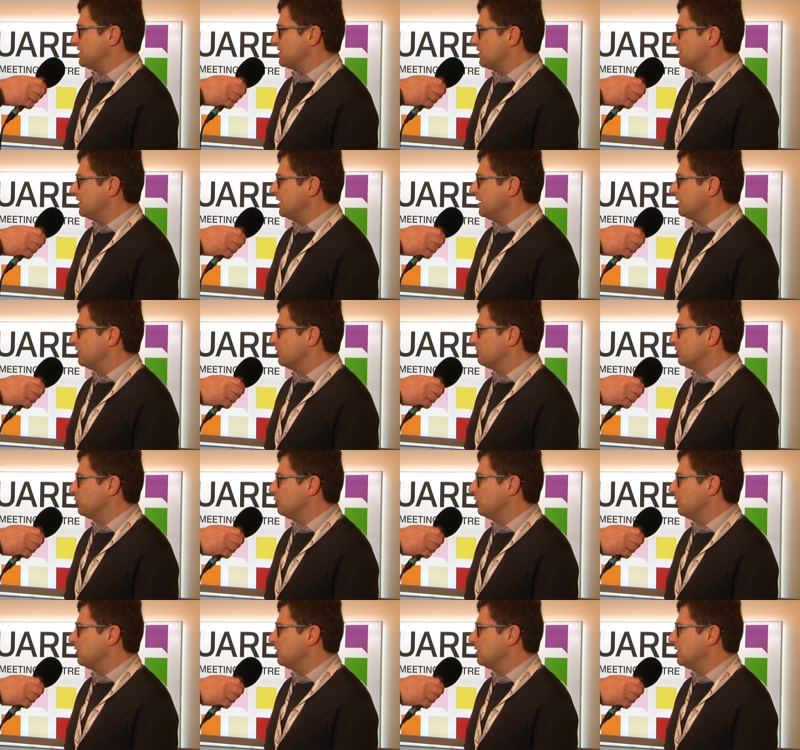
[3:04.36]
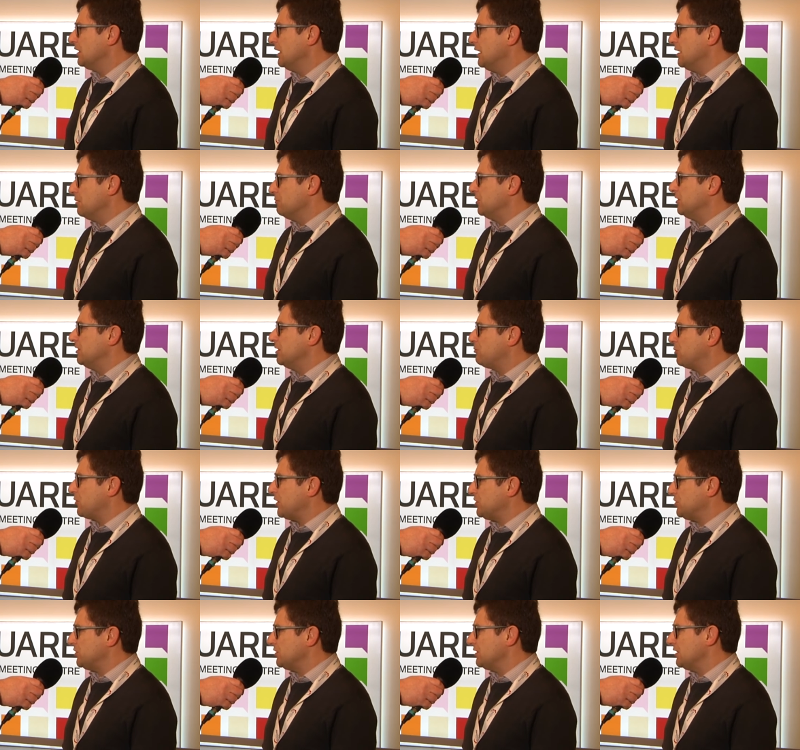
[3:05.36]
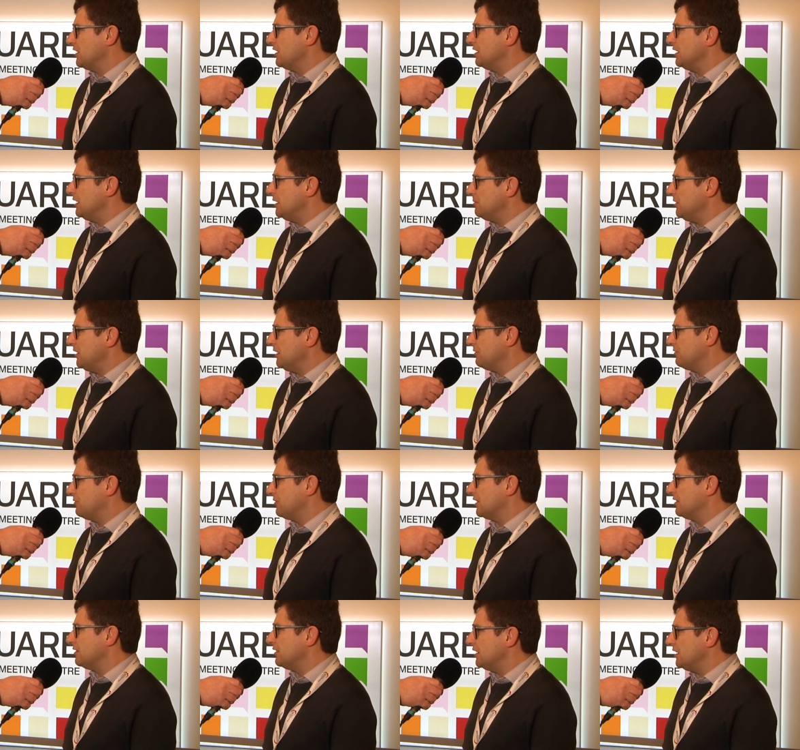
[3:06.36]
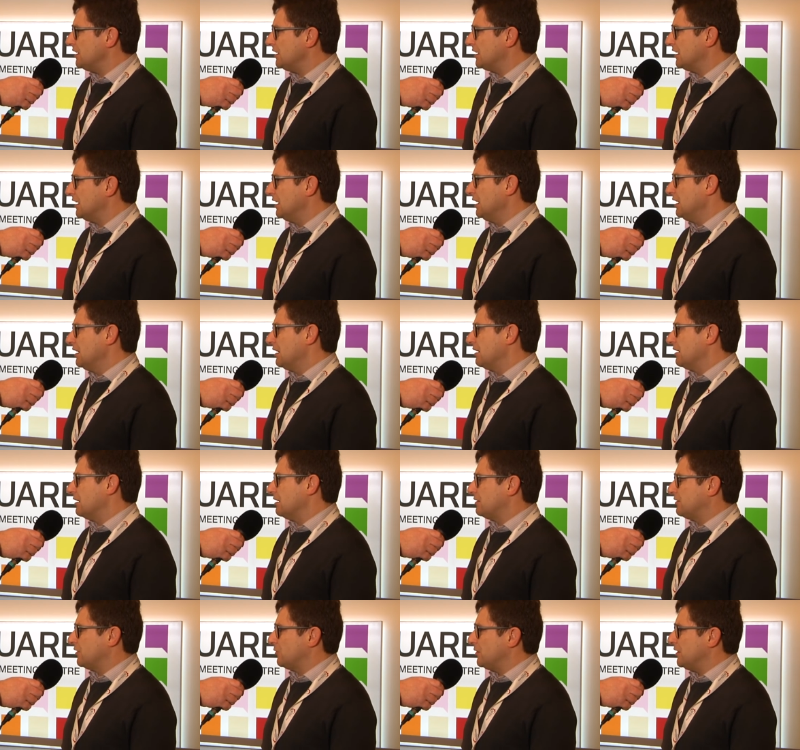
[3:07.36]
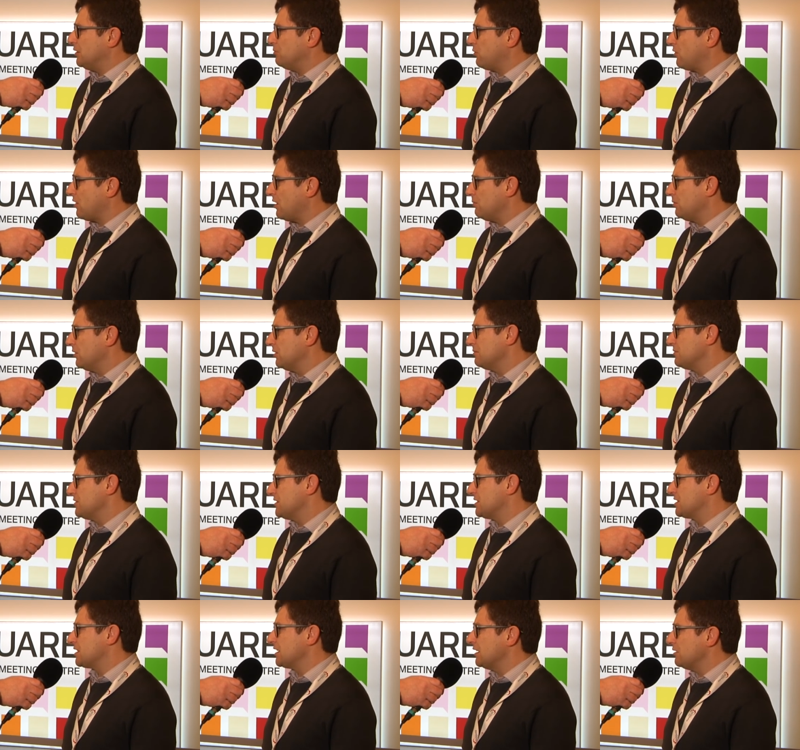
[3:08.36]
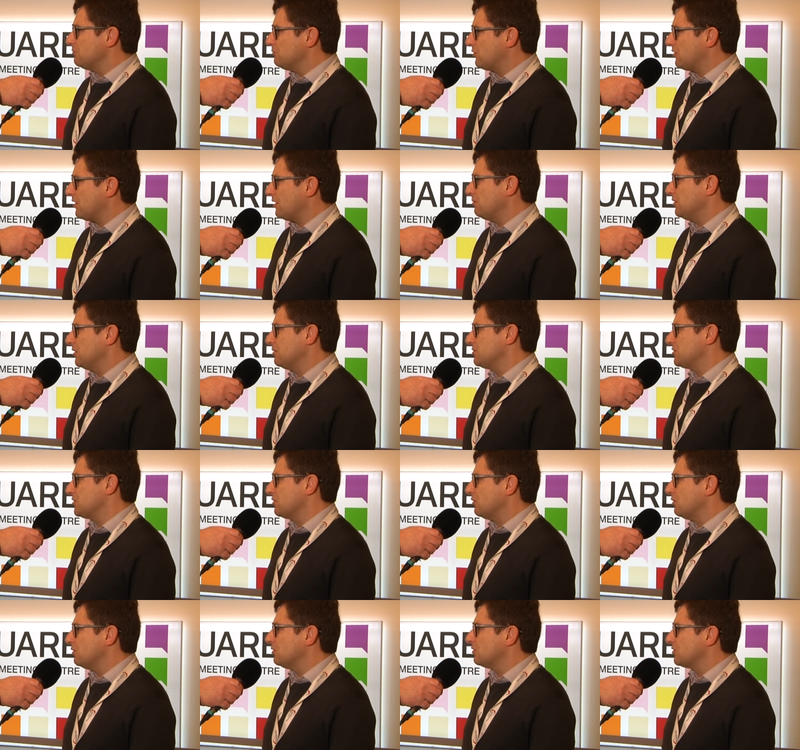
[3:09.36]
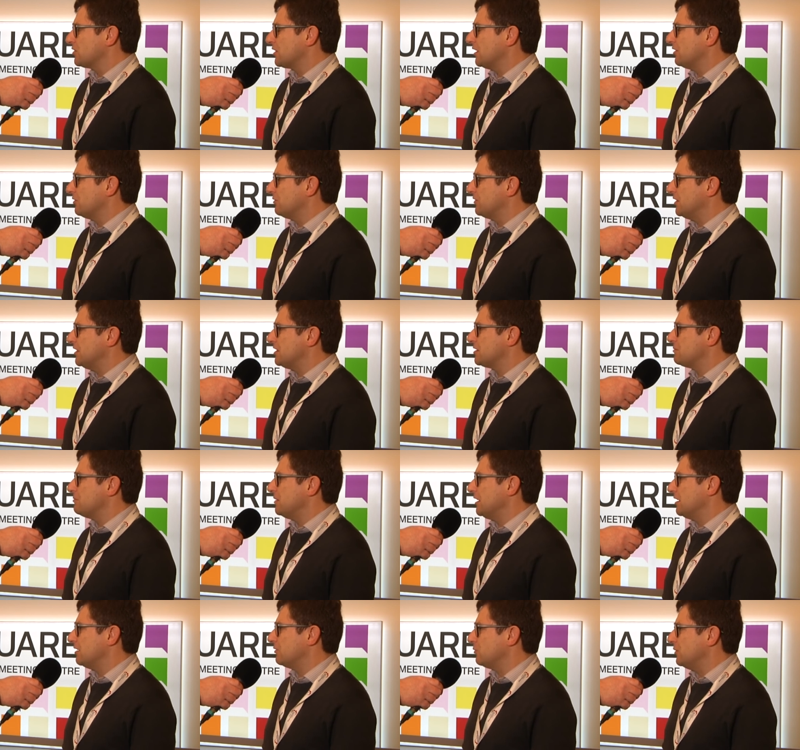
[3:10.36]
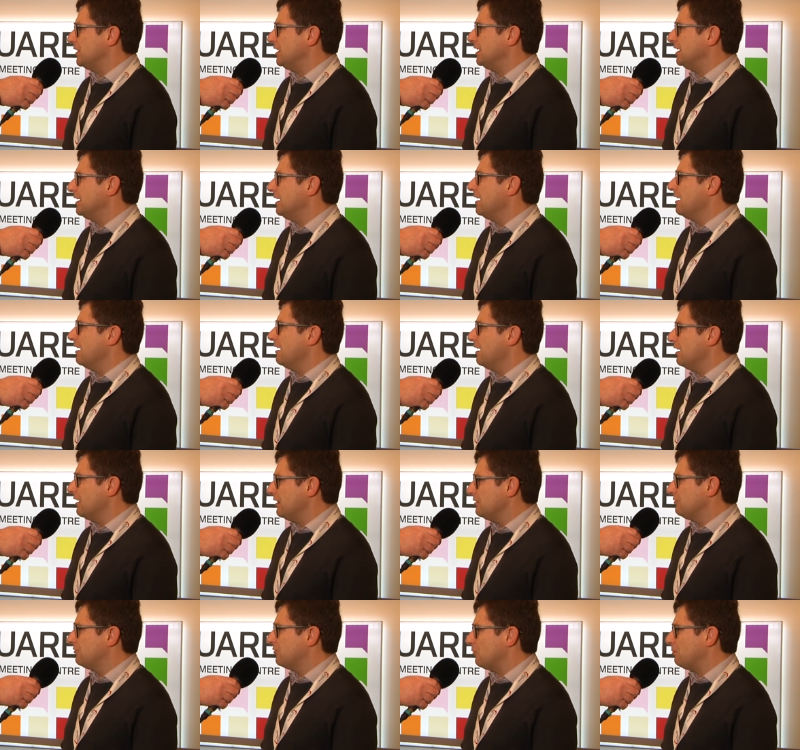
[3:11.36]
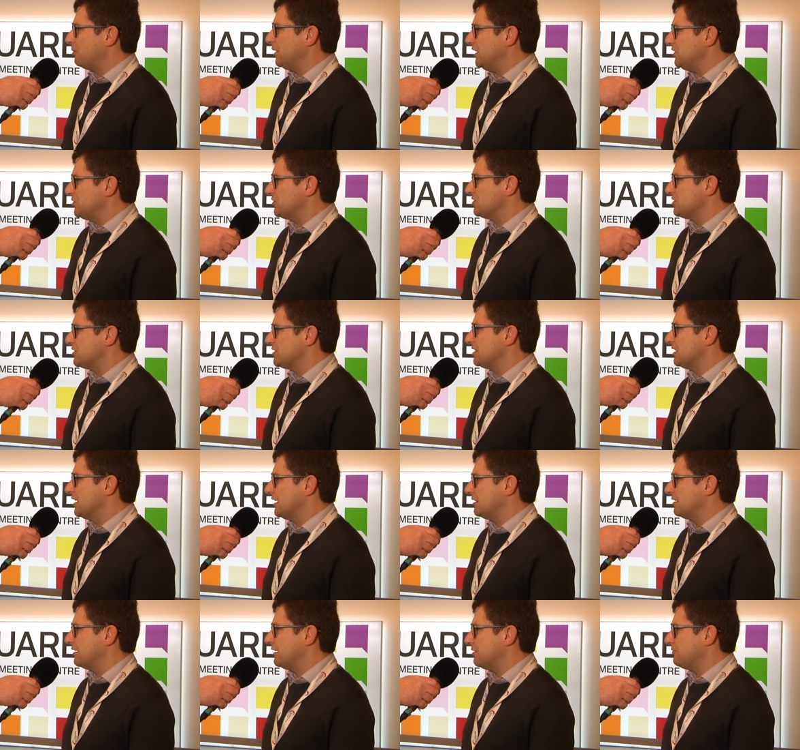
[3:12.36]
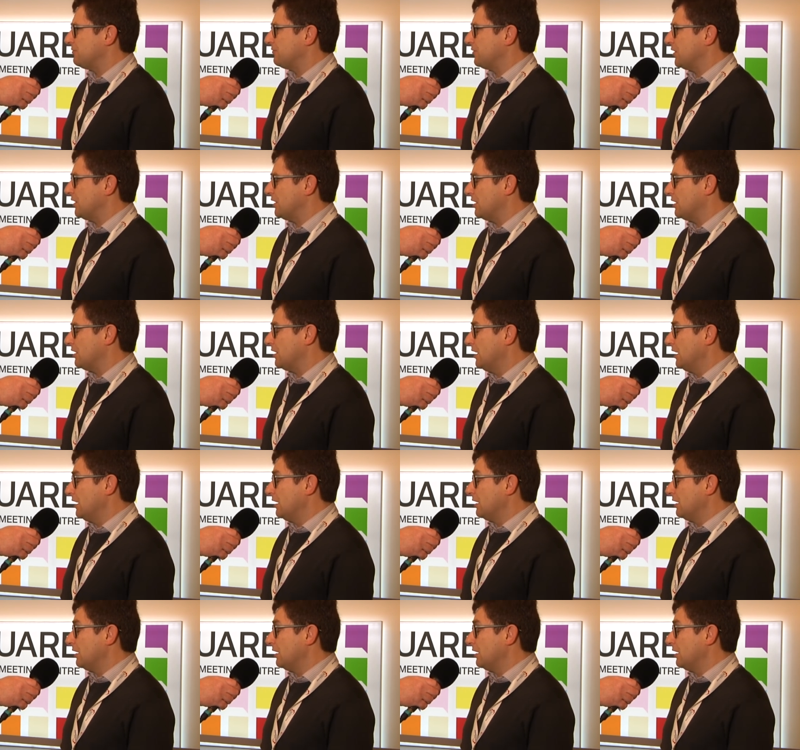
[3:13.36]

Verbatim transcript: is not the end of the world, but depression, anemia, fatigue, uh, thyroid problems, skin problems, all those kind of things make it really hell for patients that have uh,